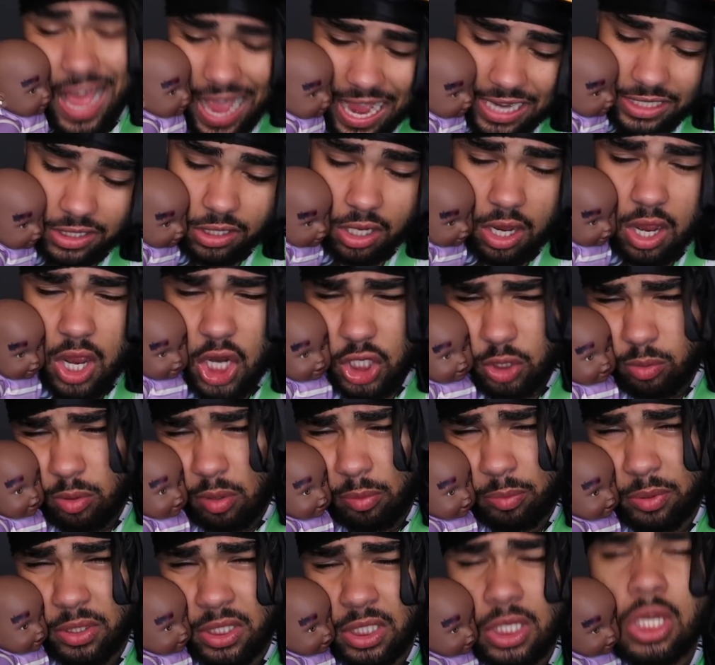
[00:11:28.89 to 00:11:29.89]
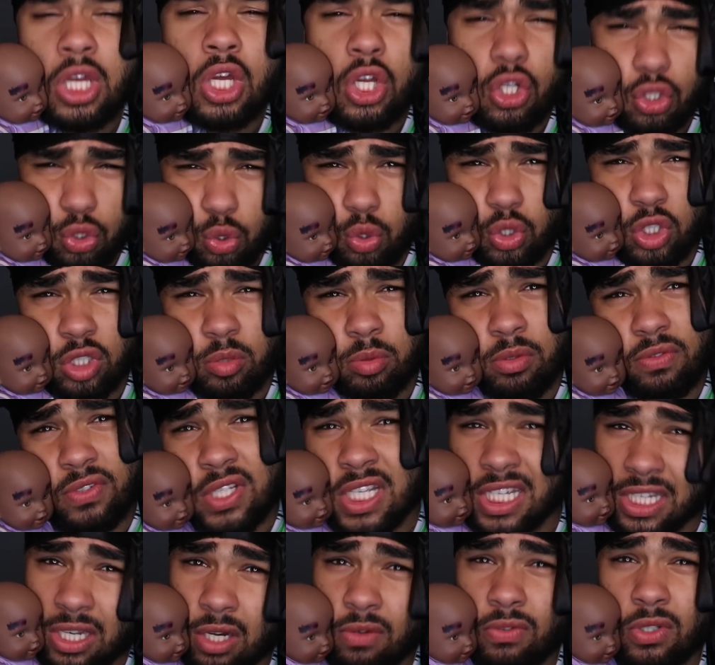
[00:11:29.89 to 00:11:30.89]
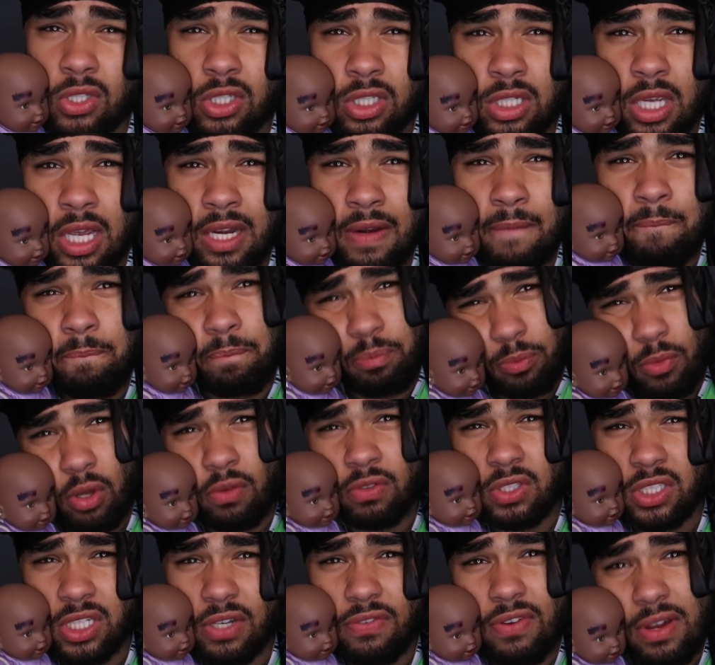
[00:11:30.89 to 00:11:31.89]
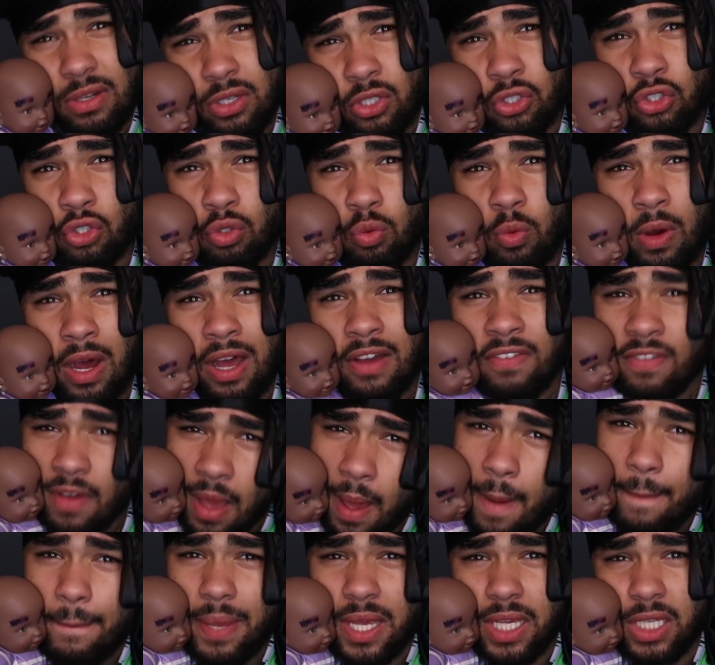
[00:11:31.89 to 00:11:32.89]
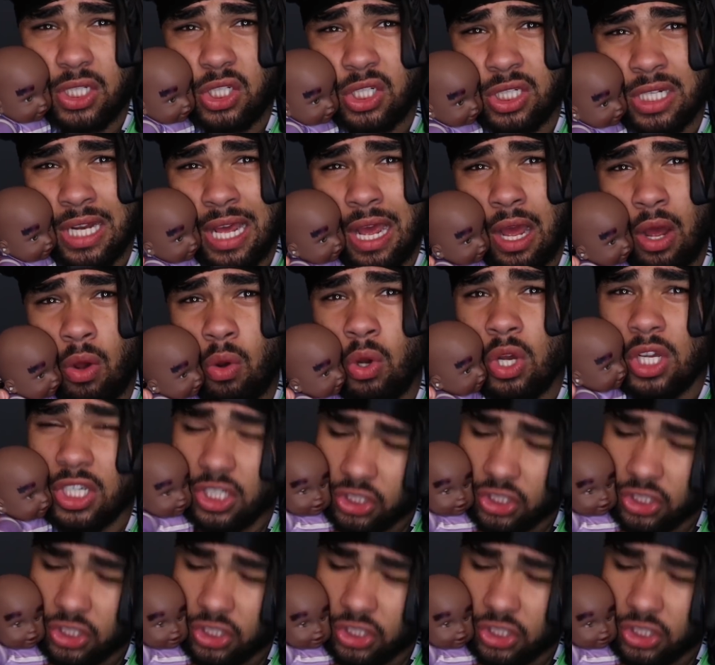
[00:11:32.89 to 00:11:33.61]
Has to Hush Puppy, Georgia Smith, take care of his son. But obviously I found a new wife, Paigey now,